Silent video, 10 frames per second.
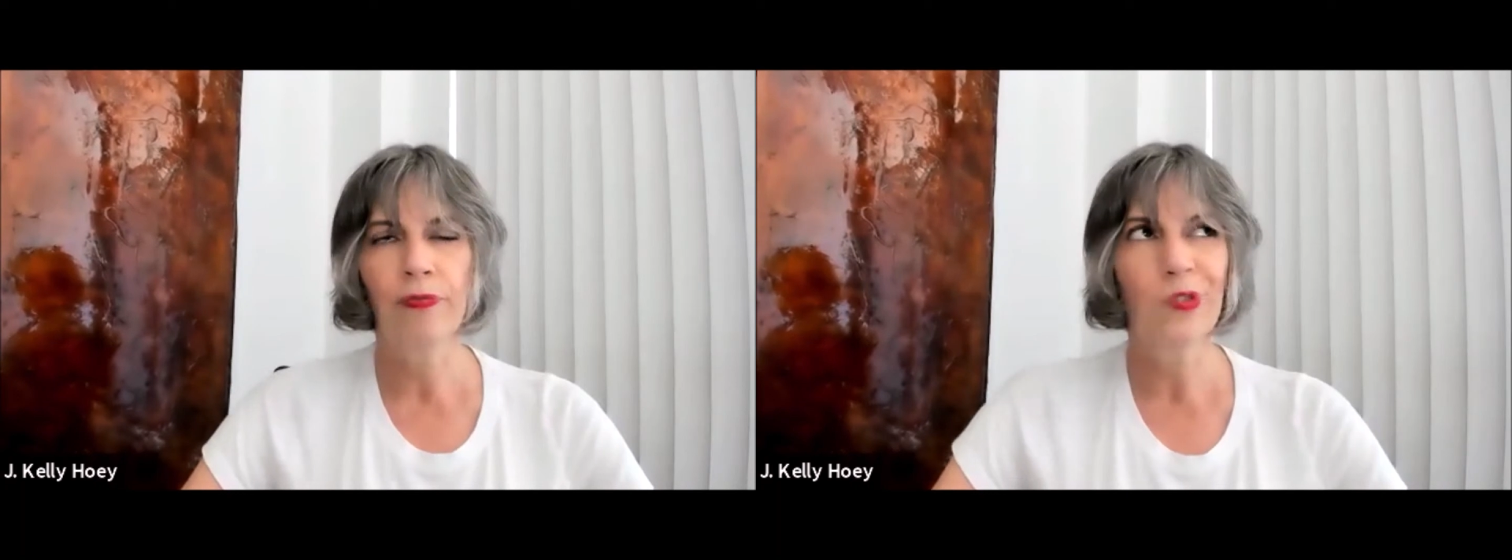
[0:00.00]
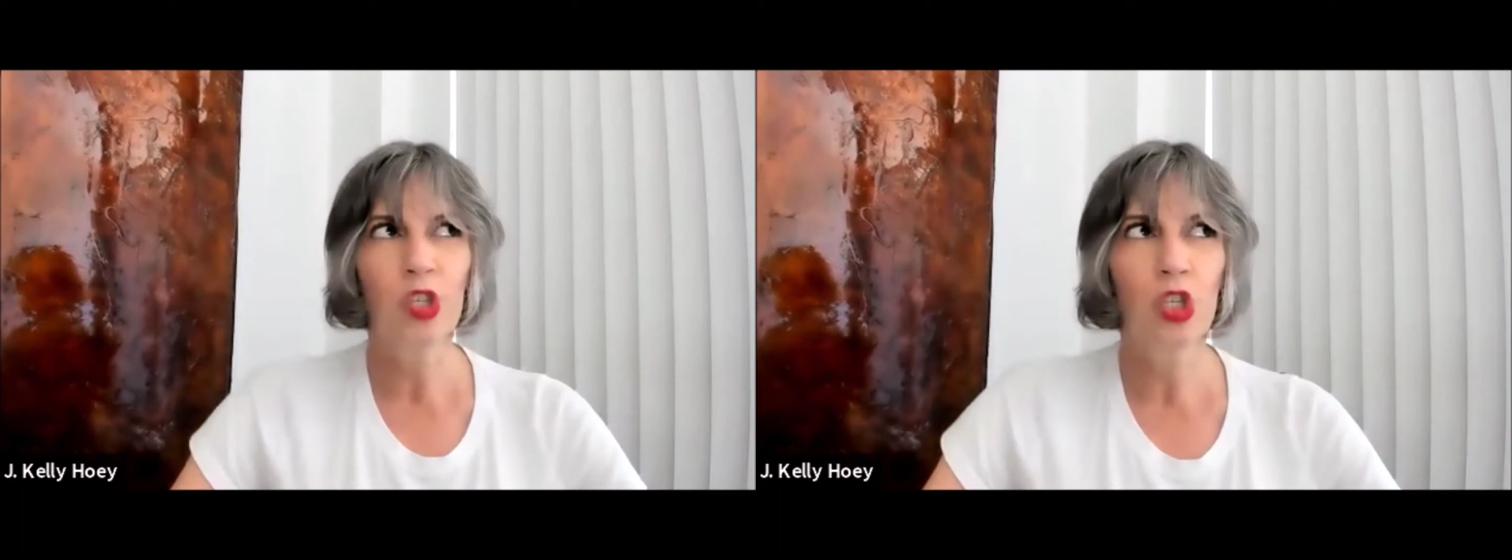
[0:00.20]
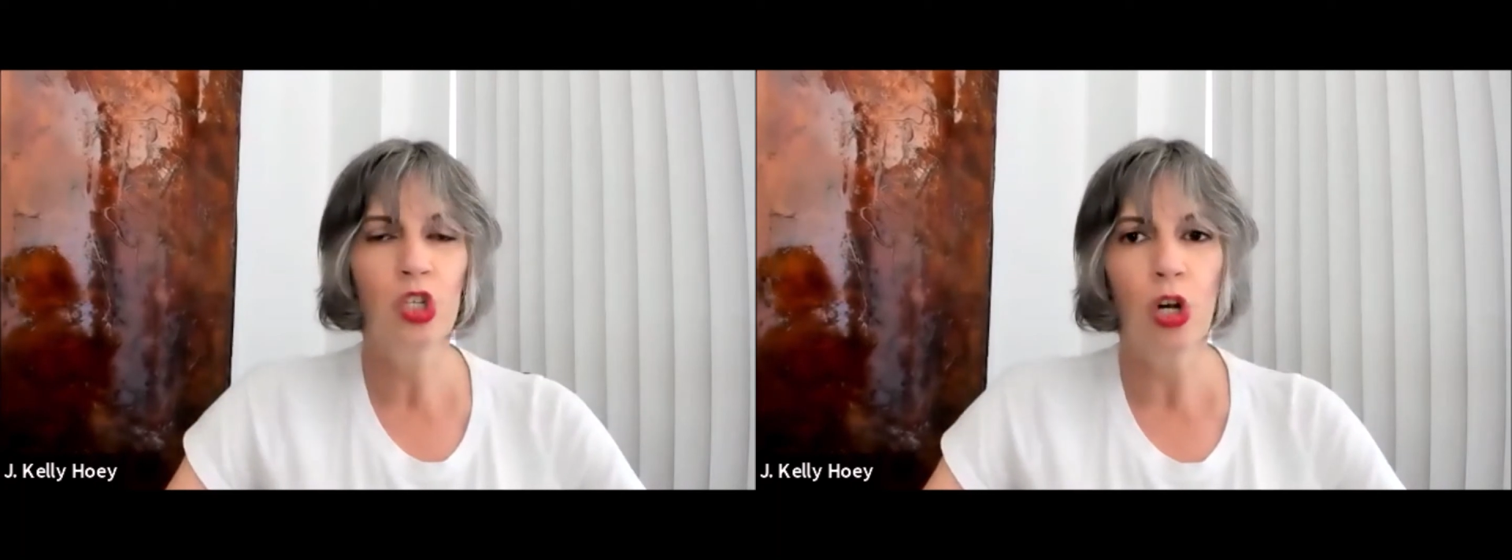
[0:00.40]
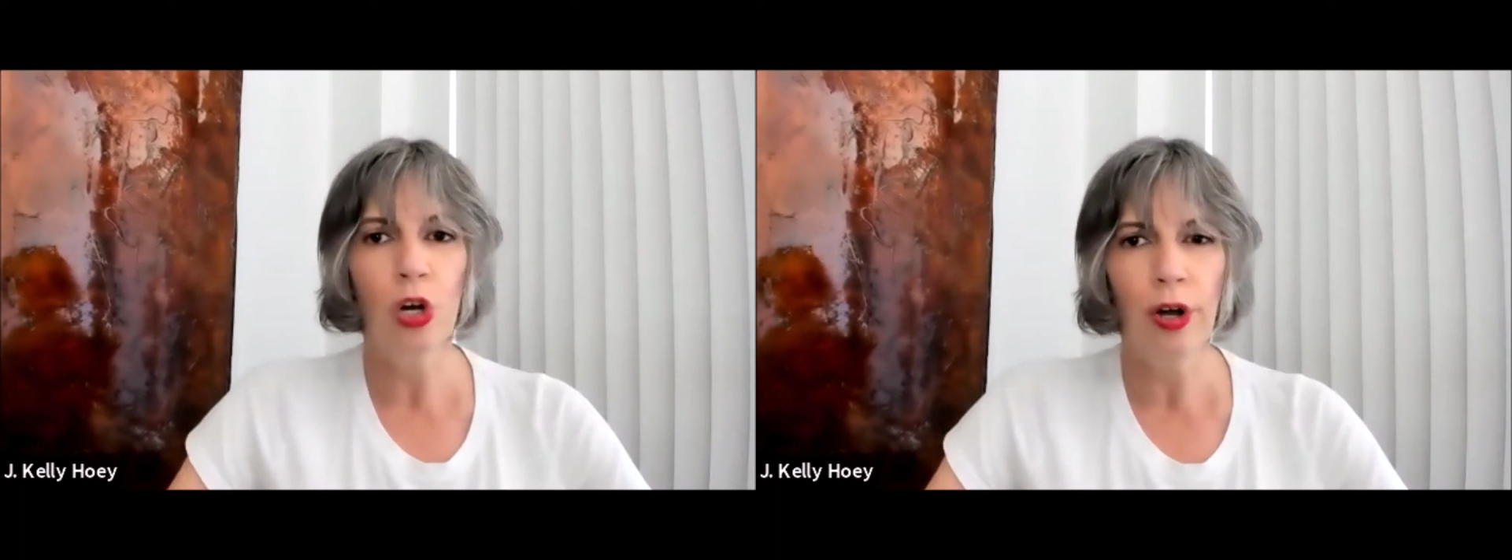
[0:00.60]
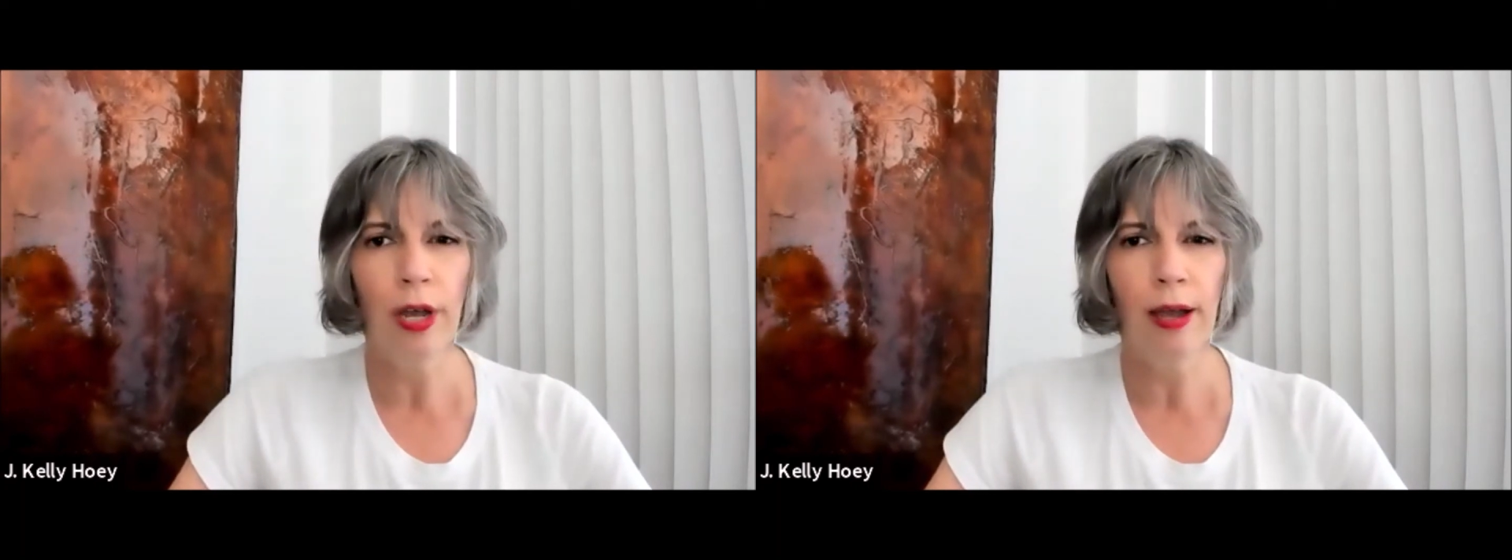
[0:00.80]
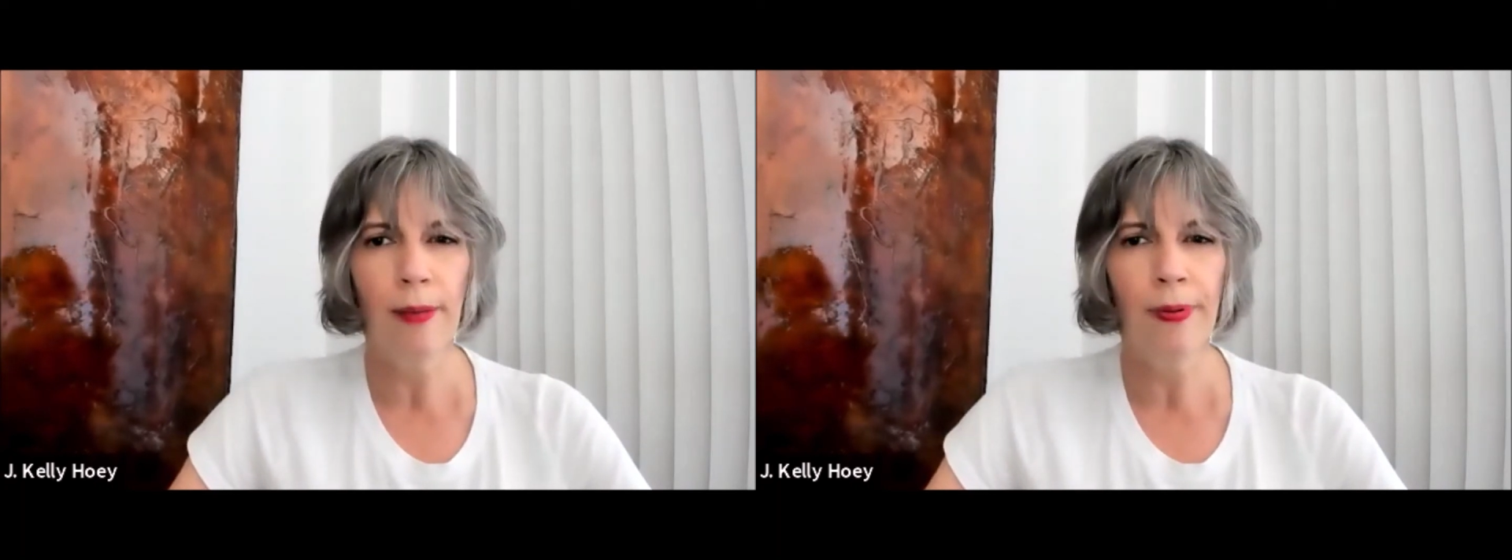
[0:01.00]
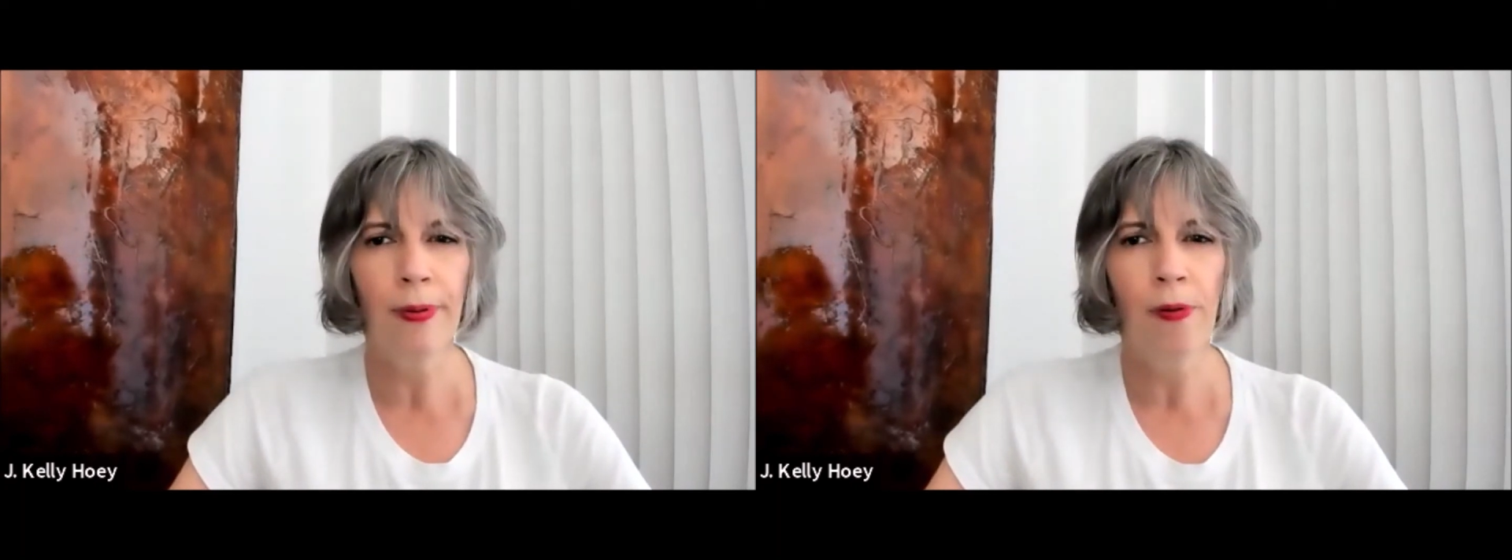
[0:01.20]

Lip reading: startup.